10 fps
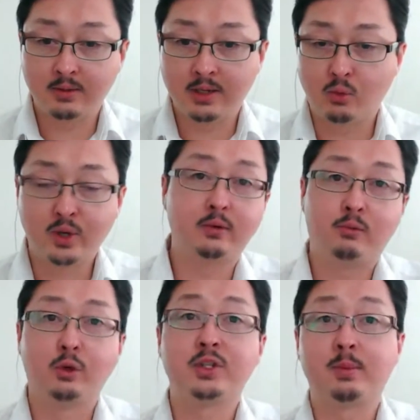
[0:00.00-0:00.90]
we're going
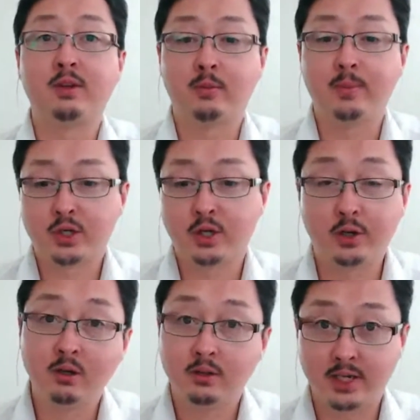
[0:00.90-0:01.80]
to learn something from each
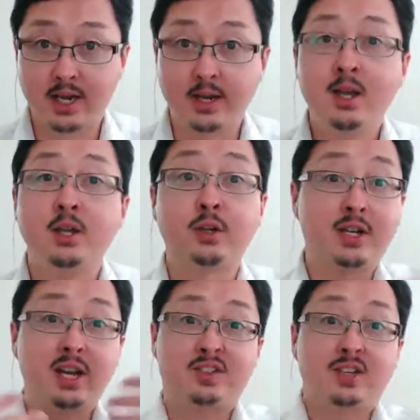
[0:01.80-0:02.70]
other today. So
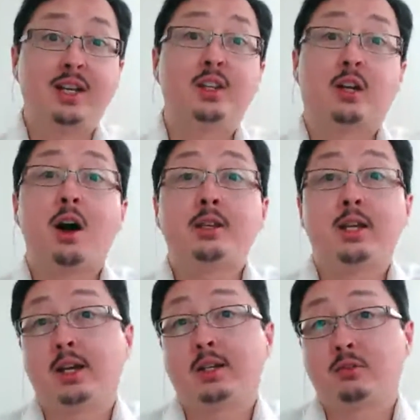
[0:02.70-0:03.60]
you're kind of setting the
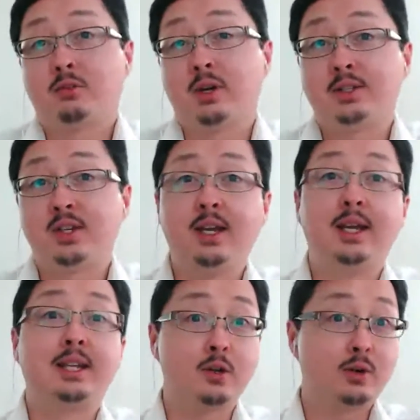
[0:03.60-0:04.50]
context, right? Saying
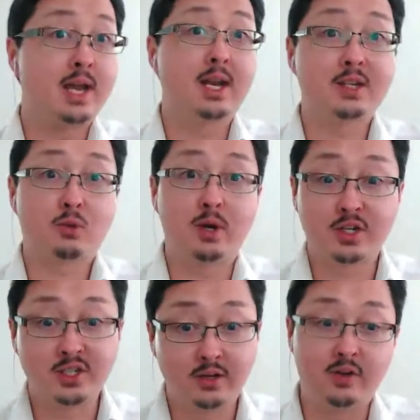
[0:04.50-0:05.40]
it's okay to ask
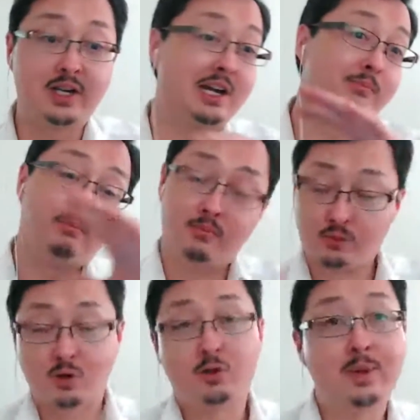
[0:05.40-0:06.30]
questions. If you got them,
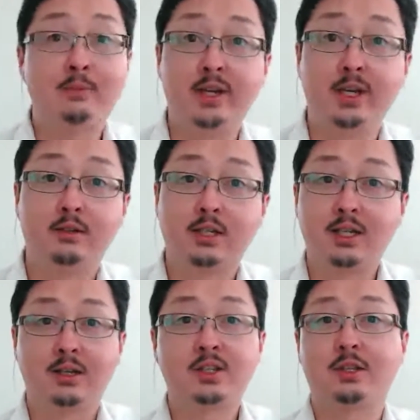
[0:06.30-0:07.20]
throw them at me.
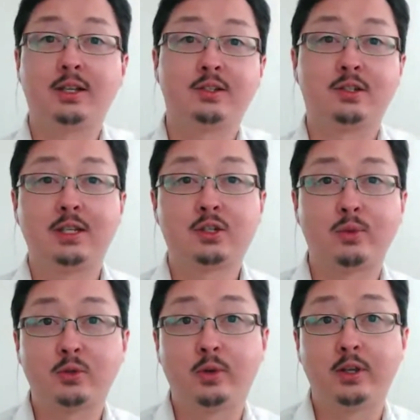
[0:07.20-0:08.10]
Let's
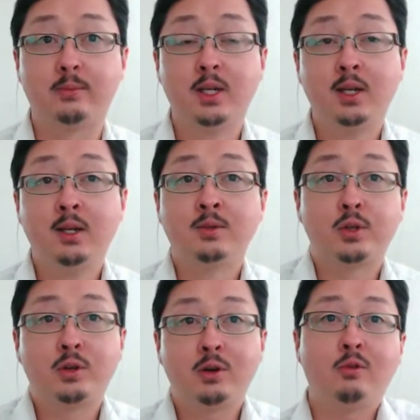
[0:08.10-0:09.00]
wrestle with them.
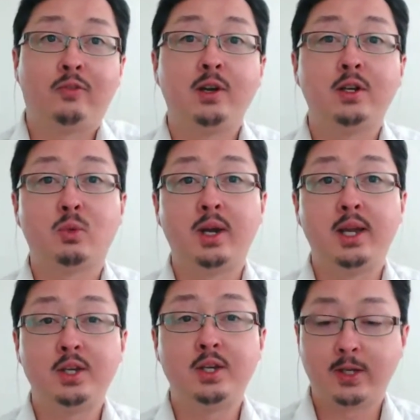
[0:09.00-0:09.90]
So there are various
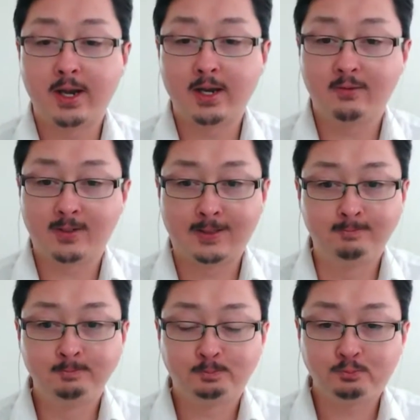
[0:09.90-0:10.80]
ways to kind of